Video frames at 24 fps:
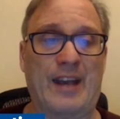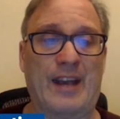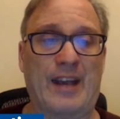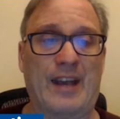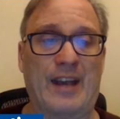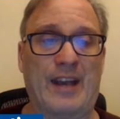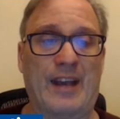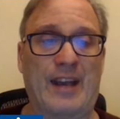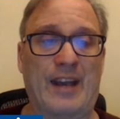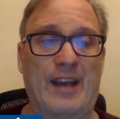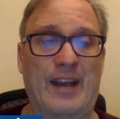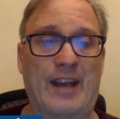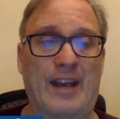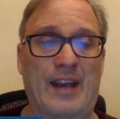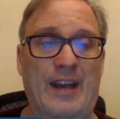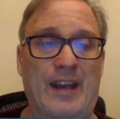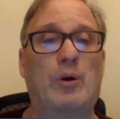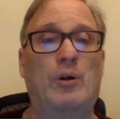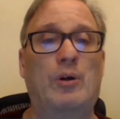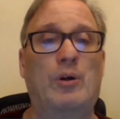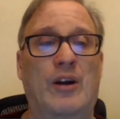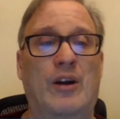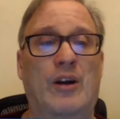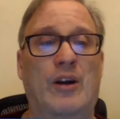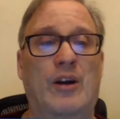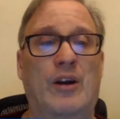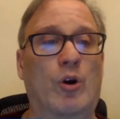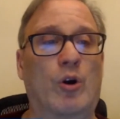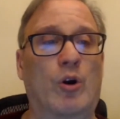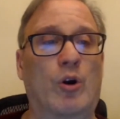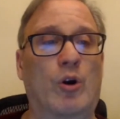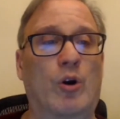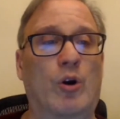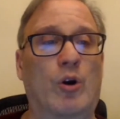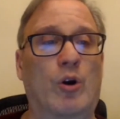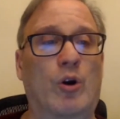But
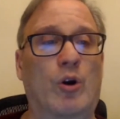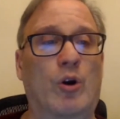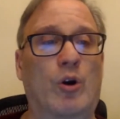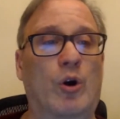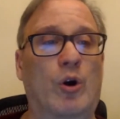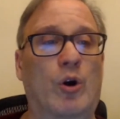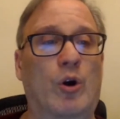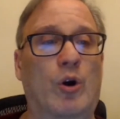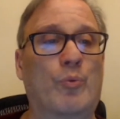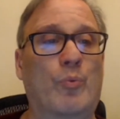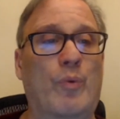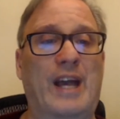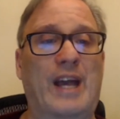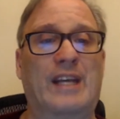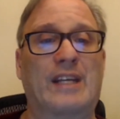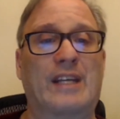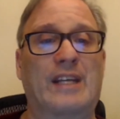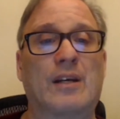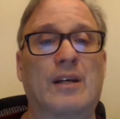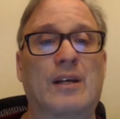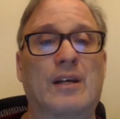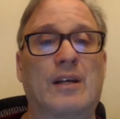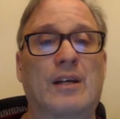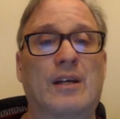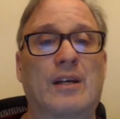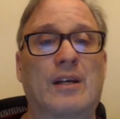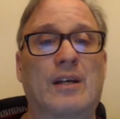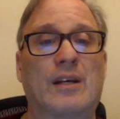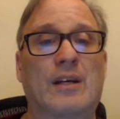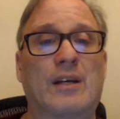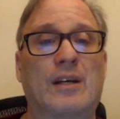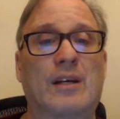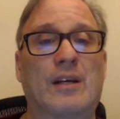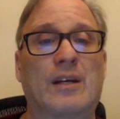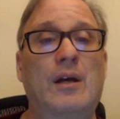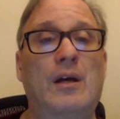again, not
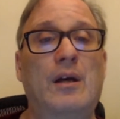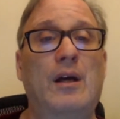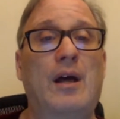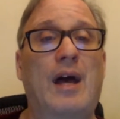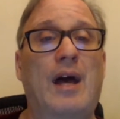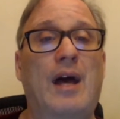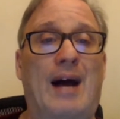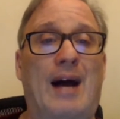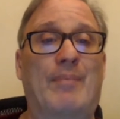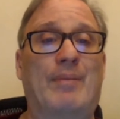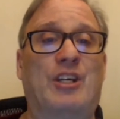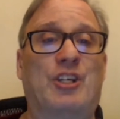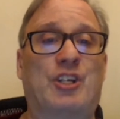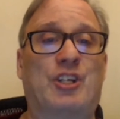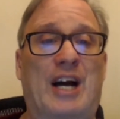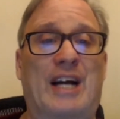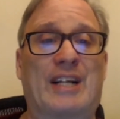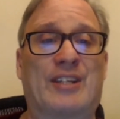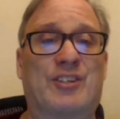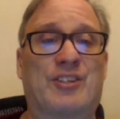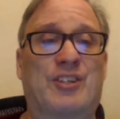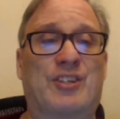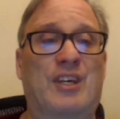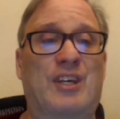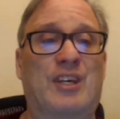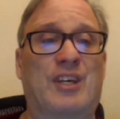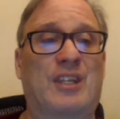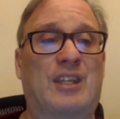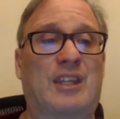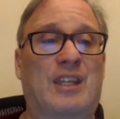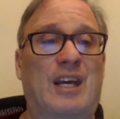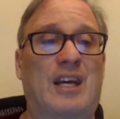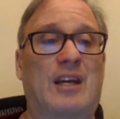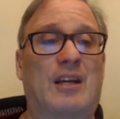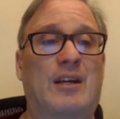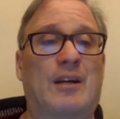shots do you think
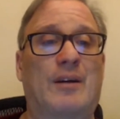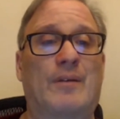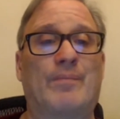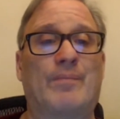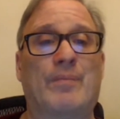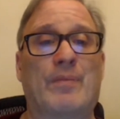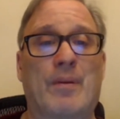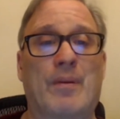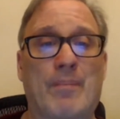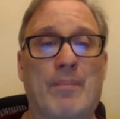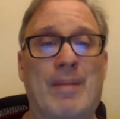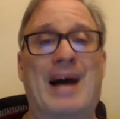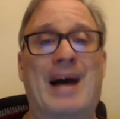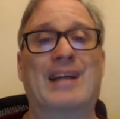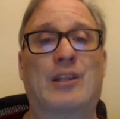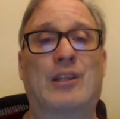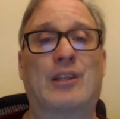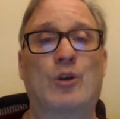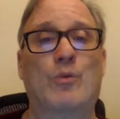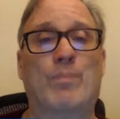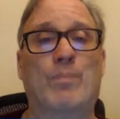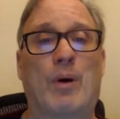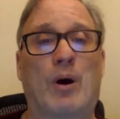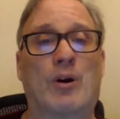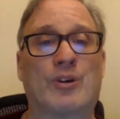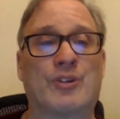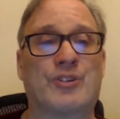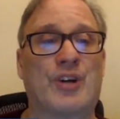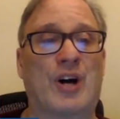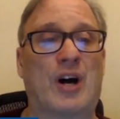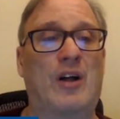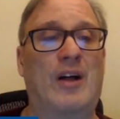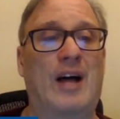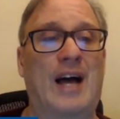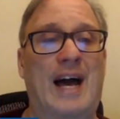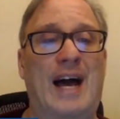Barzal had in this
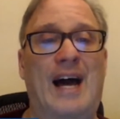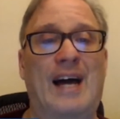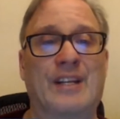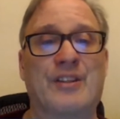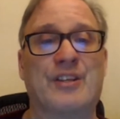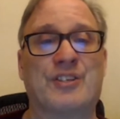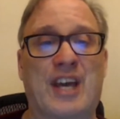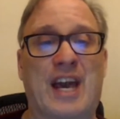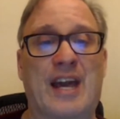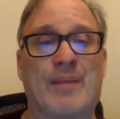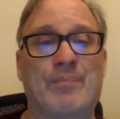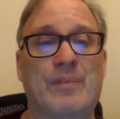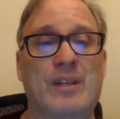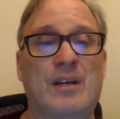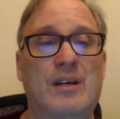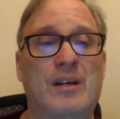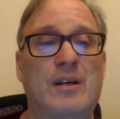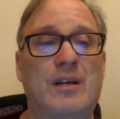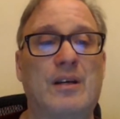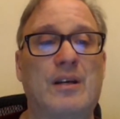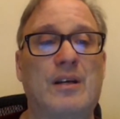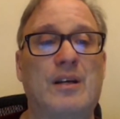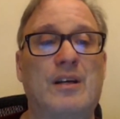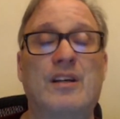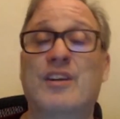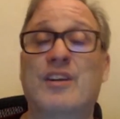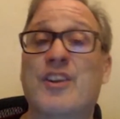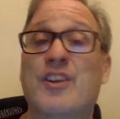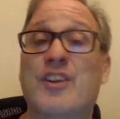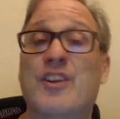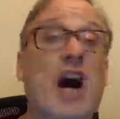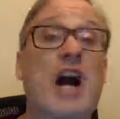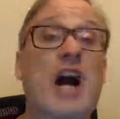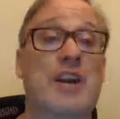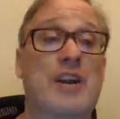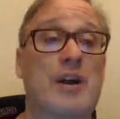game? None.
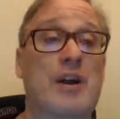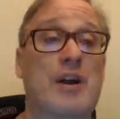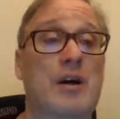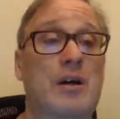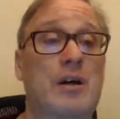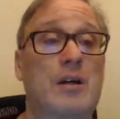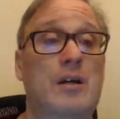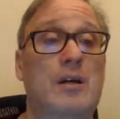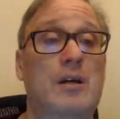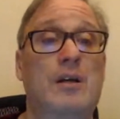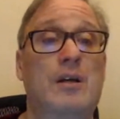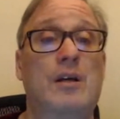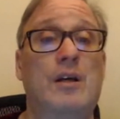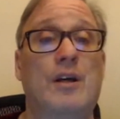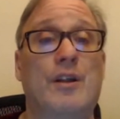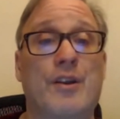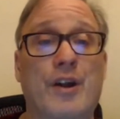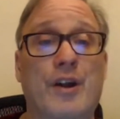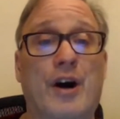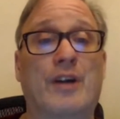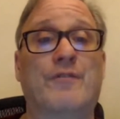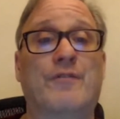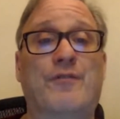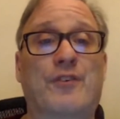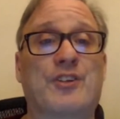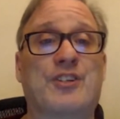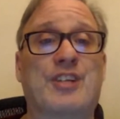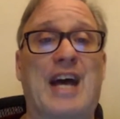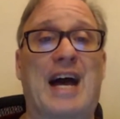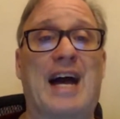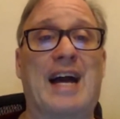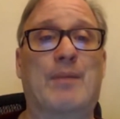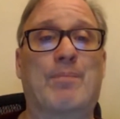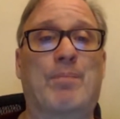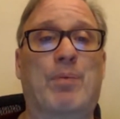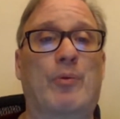None for Zach
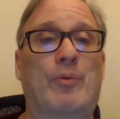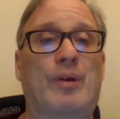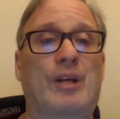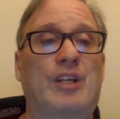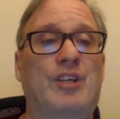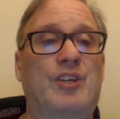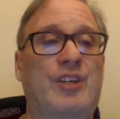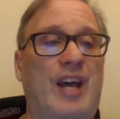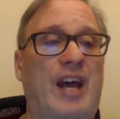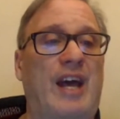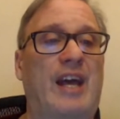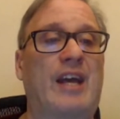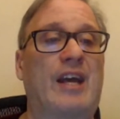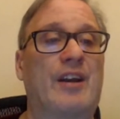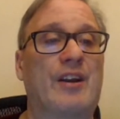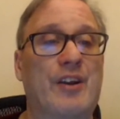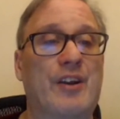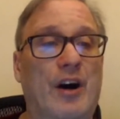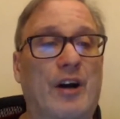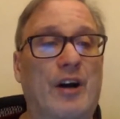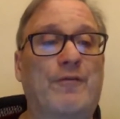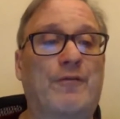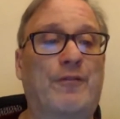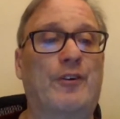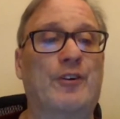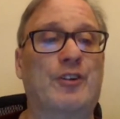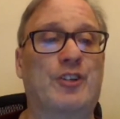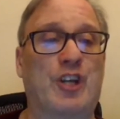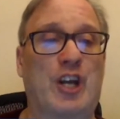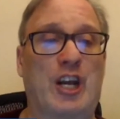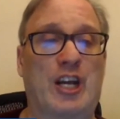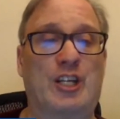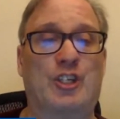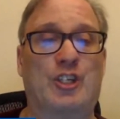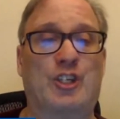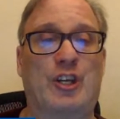Parise, none
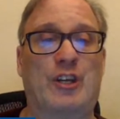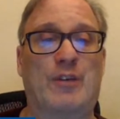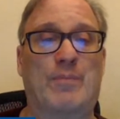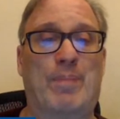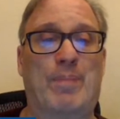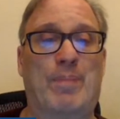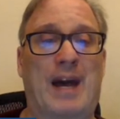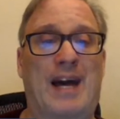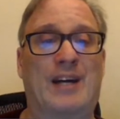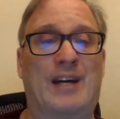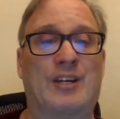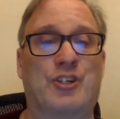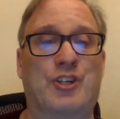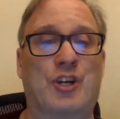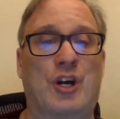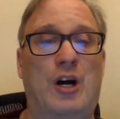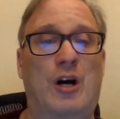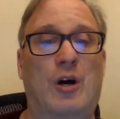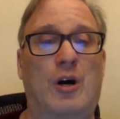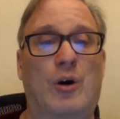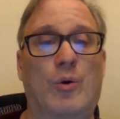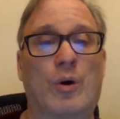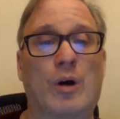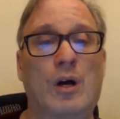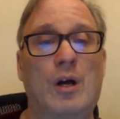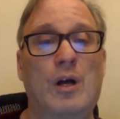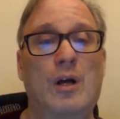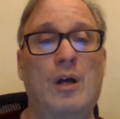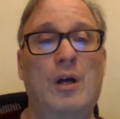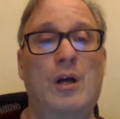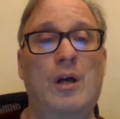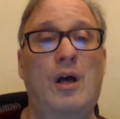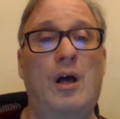for Gigi Pageau.